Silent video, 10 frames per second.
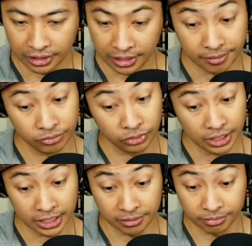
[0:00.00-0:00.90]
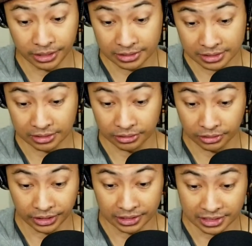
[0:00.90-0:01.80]
M three ninety blade steel though,
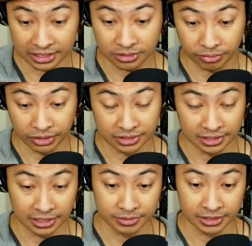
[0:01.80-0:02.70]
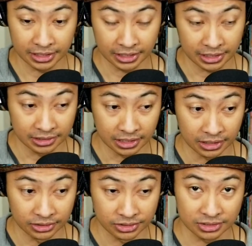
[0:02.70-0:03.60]
I guess that's what brings it up to ninety-nine
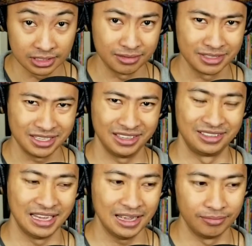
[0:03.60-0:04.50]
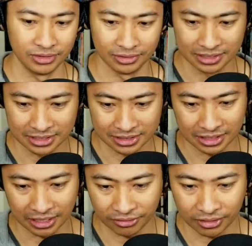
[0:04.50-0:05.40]
dollars because I was like, damn dude, this is
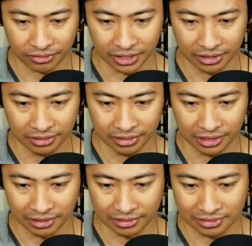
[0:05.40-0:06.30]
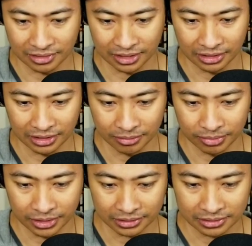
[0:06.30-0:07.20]
an F R N and it's ninety-nine
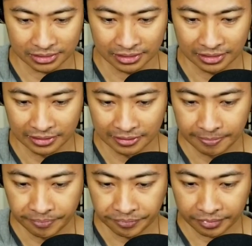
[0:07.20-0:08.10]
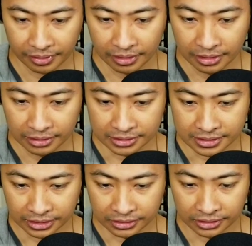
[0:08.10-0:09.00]
bucks. Let's
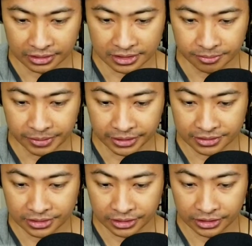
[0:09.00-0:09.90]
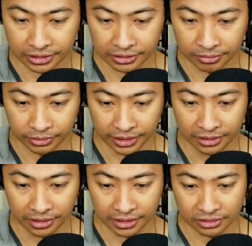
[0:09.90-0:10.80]
take a look at the specs here.
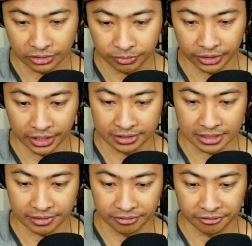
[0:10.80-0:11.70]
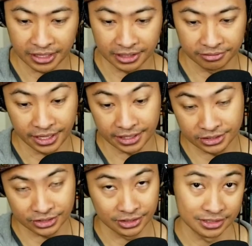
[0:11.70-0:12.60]
Blade length two point eight seven five
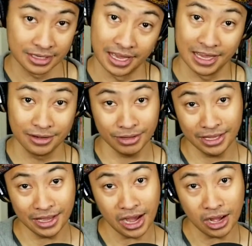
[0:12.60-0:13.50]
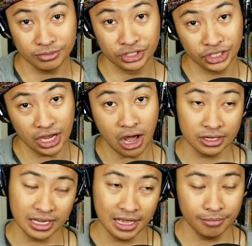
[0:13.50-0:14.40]
inches. Hit me up,
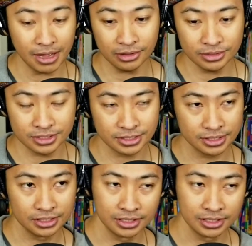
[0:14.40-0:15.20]
Giante Mouse.